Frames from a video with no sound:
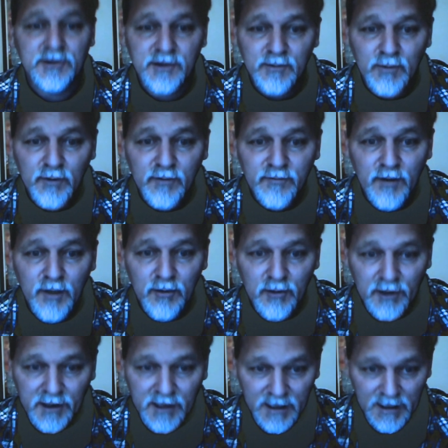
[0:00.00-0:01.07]
to move
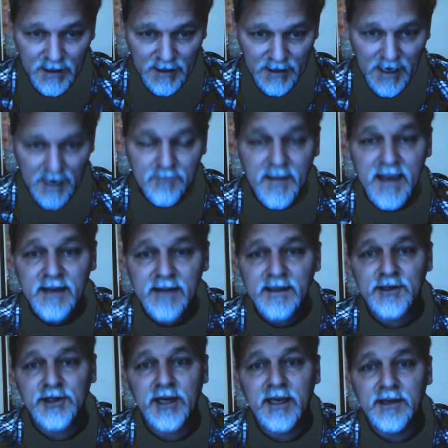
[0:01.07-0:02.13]
forward and make the
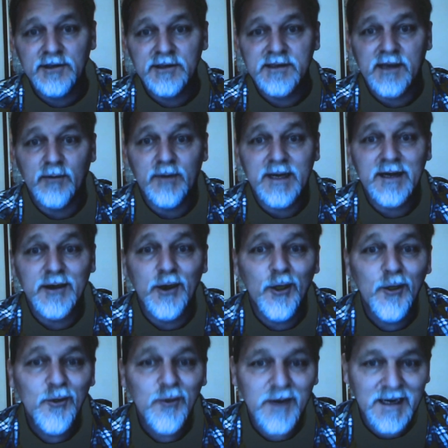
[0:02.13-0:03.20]
changes that we know
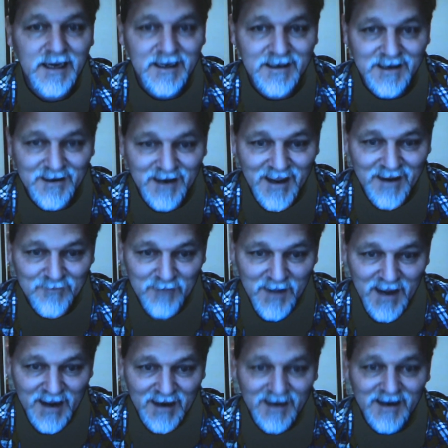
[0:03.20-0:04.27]
we need to
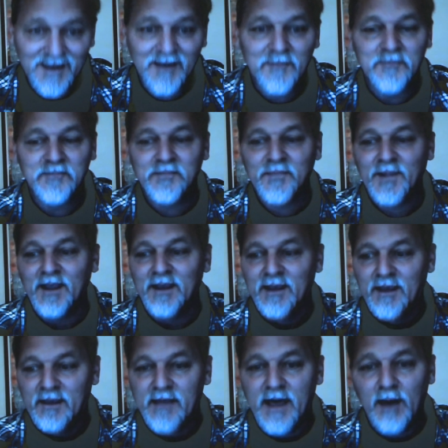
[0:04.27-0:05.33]
make.
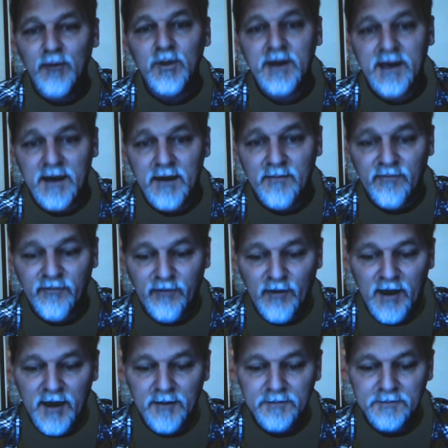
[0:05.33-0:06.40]
That will come
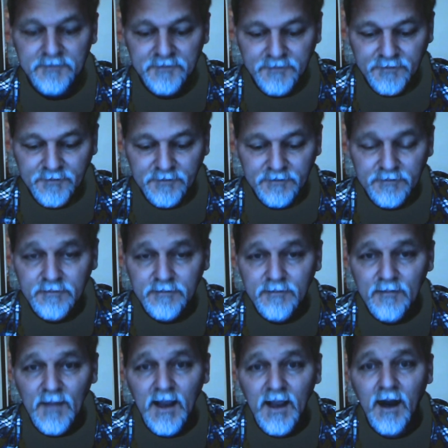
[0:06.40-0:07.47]
from
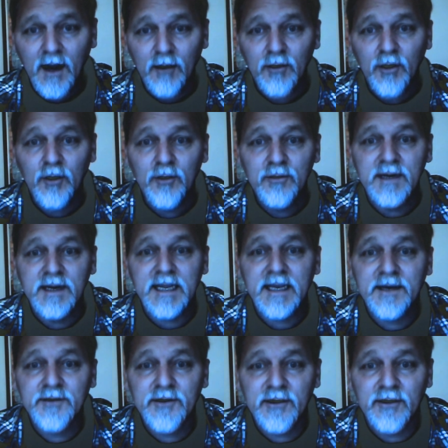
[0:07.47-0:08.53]
our own
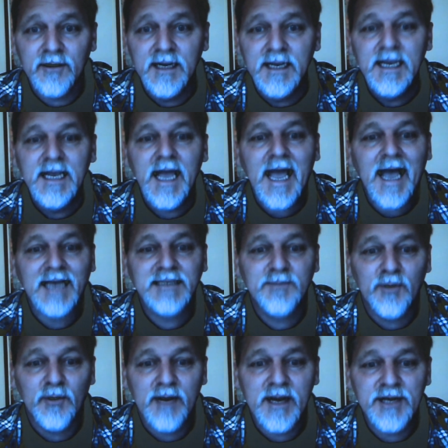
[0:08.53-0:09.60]
inner
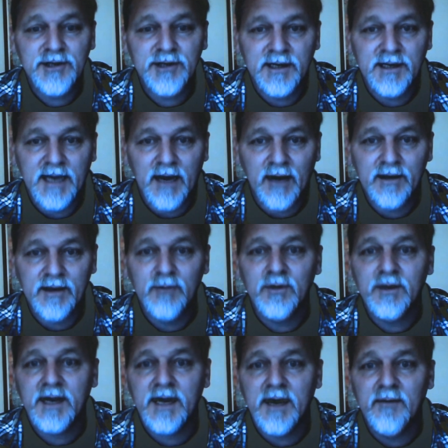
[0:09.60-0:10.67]
aspiration now. It will
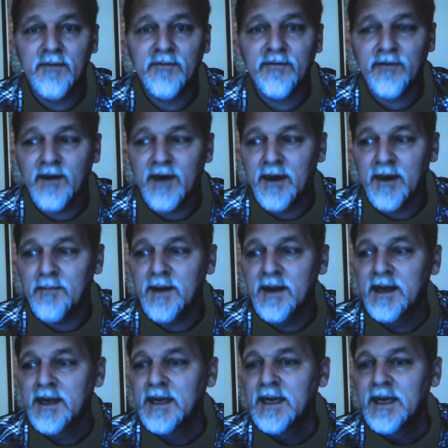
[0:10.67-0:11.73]
come from
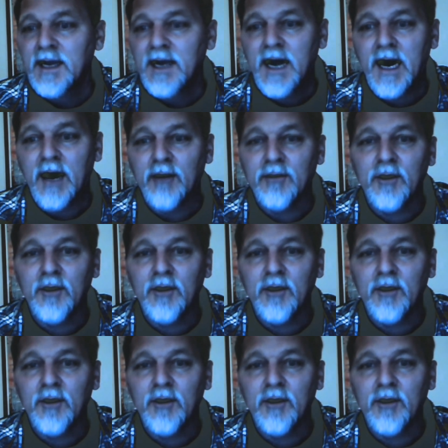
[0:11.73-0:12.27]
our